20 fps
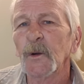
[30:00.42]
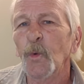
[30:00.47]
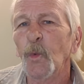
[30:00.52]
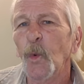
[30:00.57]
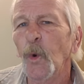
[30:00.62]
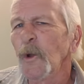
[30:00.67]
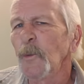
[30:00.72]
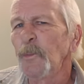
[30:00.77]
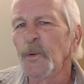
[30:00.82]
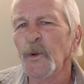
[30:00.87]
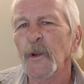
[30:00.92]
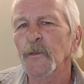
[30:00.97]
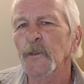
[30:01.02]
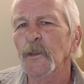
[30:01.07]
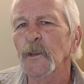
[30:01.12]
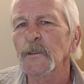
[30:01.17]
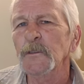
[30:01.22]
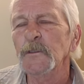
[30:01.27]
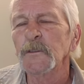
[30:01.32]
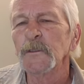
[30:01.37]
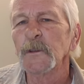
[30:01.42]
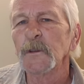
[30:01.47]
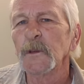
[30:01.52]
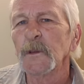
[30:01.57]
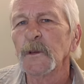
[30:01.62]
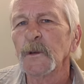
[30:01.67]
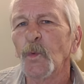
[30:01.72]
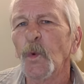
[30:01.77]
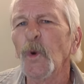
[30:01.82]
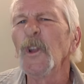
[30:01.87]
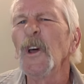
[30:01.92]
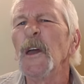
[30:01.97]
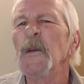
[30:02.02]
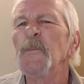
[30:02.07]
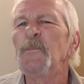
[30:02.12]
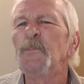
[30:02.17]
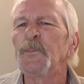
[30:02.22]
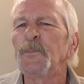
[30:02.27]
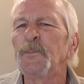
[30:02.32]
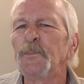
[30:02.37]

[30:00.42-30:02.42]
What a privilege. What a